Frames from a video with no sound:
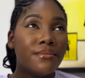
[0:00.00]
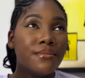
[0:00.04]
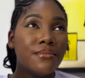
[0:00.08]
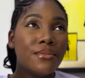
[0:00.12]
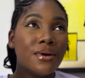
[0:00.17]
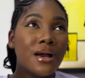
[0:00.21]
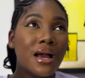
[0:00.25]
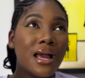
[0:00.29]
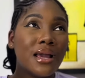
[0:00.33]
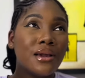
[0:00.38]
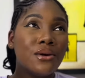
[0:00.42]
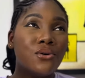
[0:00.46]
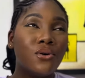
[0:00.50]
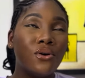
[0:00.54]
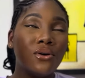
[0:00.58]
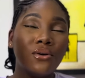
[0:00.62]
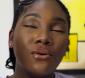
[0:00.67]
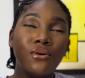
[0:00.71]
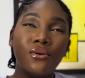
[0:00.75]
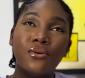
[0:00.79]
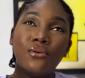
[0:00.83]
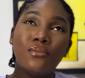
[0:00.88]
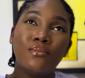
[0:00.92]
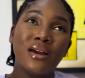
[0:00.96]
I got, oh
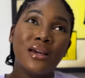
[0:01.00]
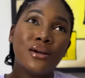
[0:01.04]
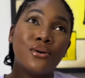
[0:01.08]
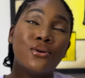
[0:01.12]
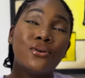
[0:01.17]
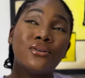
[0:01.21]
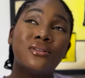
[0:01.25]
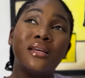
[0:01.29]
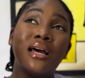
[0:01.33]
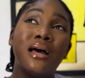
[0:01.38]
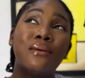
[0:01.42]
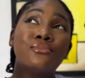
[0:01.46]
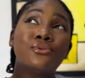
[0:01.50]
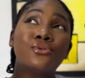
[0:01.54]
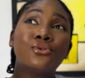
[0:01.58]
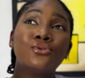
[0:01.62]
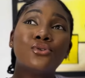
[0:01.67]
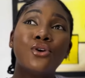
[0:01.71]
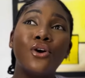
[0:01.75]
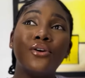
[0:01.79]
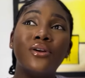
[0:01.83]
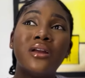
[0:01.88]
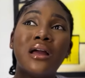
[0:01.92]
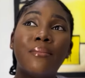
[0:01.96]
my god, I'm
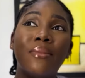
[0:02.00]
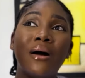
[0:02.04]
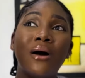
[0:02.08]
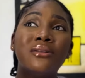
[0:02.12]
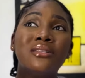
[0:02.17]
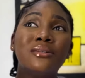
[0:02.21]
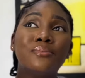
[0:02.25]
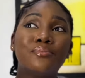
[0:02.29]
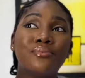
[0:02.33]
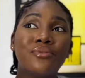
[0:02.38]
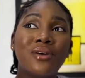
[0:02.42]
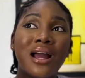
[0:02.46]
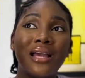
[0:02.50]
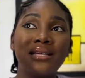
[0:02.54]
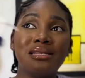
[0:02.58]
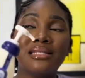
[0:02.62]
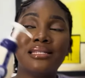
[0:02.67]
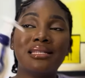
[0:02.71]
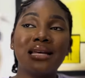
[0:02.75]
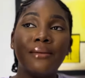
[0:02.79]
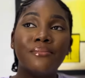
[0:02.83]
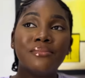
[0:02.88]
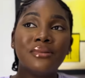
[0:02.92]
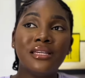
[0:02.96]
sorry about the prices
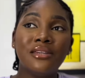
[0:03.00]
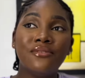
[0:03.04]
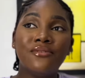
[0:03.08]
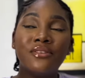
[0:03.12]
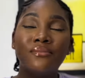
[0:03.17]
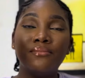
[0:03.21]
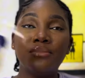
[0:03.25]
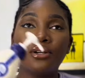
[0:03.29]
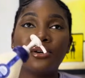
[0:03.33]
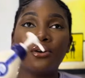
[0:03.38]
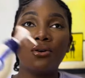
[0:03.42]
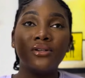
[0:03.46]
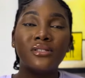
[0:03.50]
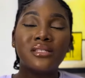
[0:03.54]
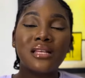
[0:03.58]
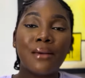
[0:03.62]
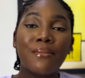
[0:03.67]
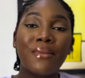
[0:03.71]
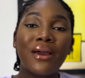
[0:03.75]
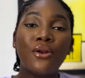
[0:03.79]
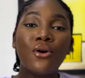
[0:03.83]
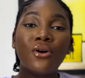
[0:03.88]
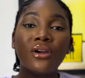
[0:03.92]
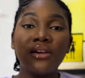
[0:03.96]
I'm giving, because I
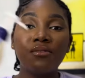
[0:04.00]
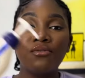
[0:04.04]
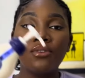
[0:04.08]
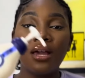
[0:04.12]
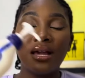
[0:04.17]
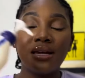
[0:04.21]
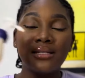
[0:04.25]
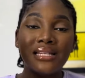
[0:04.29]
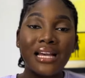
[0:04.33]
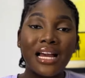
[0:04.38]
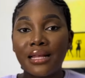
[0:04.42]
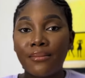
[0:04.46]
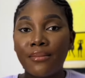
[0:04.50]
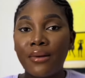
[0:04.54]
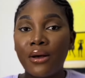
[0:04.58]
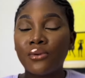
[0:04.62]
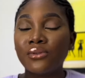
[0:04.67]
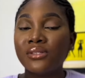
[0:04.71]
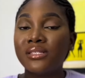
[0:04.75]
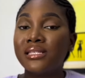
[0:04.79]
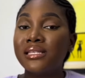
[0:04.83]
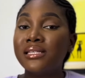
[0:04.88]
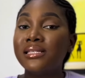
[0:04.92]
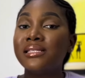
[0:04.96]
might not give you exact amount
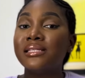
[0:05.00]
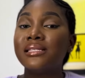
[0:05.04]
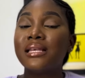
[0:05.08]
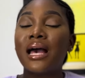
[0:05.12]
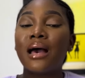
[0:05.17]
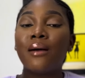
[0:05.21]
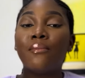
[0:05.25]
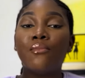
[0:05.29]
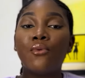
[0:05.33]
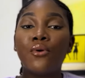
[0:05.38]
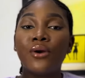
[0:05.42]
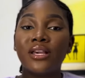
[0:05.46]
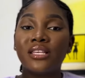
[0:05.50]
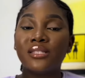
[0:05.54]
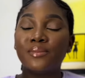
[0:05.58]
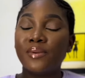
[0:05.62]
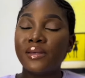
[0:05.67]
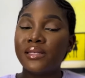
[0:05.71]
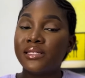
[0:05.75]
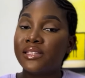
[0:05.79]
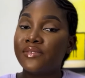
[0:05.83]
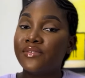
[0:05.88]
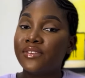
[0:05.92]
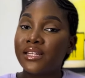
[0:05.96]
since I'm more
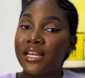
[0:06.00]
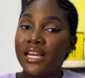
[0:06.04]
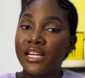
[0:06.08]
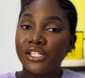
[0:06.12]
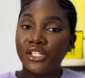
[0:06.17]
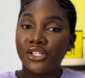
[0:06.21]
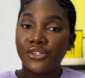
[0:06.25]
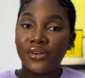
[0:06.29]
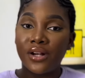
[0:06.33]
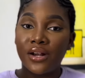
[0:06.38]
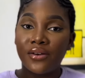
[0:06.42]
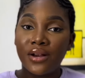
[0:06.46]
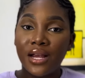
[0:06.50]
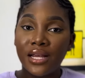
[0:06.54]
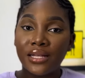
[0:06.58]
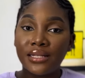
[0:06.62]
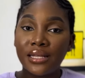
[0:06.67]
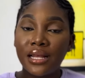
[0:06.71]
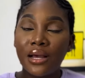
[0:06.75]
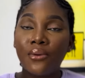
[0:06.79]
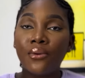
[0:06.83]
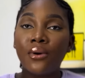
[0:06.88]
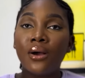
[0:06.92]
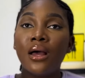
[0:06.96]
expensive in Nigeria right
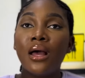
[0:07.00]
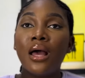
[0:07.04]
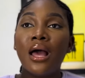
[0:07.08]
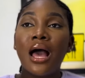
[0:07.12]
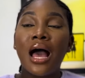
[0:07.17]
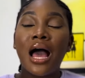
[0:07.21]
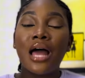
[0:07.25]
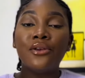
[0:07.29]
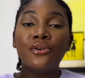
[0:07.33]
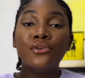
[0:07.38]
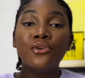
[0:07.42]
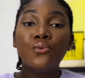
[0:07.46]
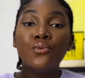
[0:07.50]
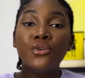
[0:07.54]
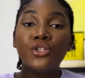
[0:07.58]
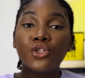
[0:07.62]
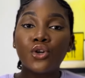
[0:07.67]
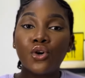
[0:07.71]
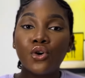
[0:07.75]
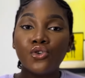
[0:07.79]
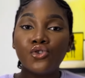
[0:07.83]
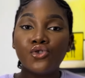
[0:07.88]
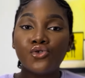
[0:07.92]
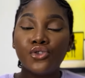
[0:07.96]
now. I don't know which
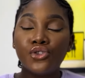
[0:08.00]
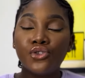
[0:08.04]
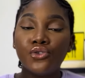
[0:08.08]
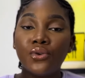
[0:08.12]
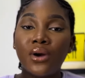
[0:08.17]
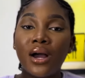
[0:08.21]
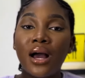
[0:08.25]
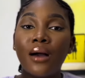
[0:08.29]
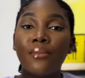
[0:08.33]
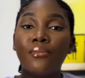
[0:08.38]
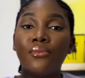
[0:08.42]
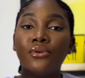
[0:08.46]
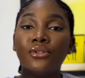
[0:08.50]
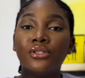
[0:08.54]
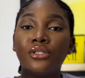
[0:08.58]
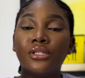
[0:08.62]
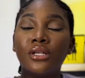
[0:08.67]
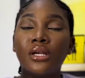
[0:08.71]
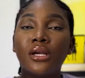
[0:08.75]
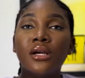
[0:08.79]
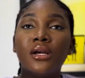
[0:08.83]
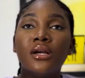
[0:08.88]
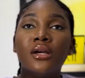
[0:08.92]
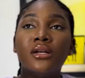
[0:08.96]
country you are, but
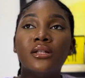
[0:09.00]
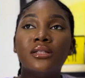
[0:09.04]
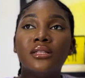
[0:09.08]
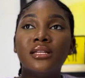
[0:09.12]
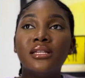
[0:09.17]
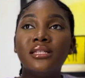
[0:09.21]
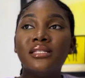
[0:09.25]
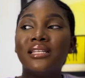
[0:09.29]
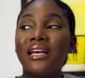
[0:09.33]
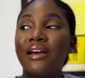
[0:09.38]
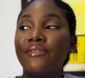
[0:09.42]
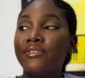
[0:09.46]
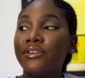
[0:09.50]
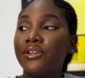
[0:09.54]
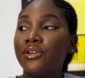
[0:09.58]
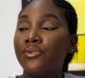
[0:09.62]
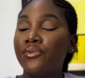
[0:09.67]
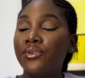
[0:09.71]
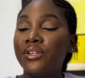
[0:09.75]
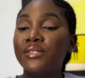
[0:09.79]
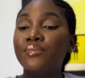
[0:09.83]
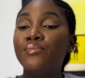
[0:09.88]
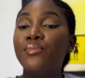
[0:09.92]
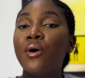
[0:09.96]
things have
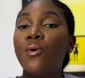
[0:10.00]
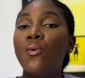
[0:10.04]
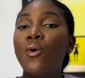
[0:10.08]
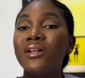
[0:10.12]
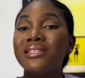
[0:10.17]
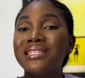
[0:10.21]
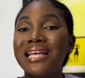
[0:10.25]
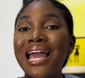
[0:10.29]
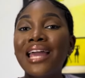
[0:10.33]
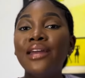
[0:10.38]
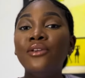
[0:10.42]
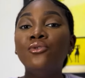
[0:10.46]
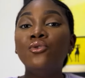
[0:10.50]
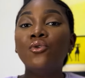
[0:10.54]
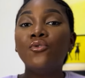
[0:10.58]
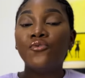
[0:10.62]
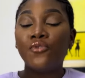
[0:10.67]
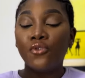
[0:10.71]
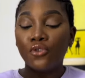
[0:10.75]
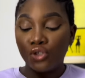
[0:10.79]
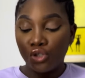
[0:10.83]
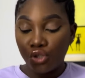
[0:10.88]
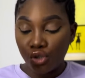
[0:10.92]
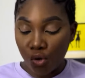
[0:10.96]
increased. But what I know for
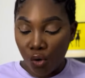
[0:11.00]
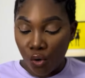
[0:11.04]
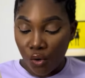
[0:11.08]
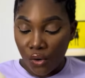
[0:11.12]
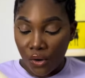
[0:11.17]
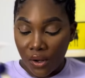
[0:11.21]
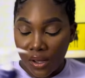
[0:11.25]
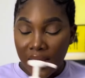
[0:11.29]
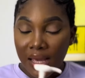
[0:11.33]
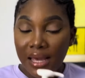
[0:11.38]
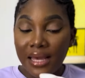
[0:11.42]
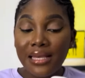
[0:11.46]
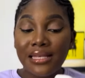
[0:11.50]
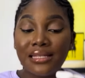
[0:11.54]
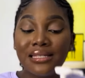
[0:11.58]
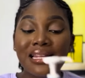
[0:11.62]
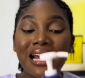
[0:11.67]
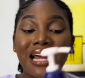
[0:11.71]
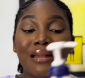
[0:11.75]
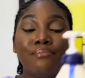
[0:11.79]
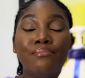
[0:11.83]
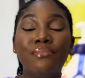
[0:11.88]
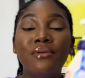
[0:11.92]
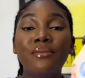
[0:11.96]
sure is
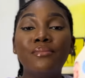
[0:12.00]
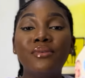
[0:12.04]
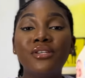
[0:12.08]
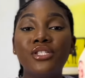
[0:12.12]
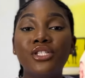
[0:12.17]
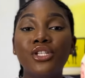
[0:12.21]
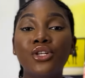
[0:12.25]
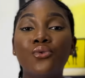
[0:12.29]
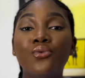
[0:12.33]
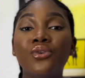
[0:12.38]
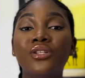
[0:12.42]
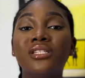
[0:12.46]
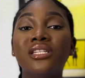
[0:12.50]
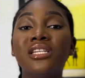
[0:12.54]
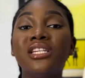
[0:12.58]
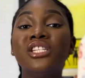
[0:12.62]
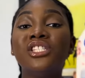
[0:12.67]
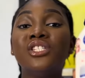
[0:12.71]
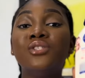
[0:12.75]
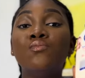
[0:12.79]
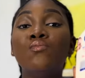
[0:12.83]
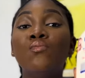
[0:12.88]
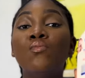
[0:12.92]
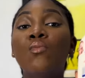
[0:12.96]
that Baby Secret is
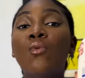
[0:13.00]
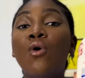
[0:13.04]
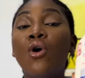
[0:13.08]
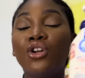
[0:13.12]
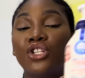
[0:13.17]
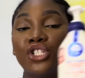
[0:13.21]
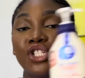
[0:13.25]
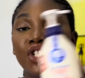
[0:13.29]
much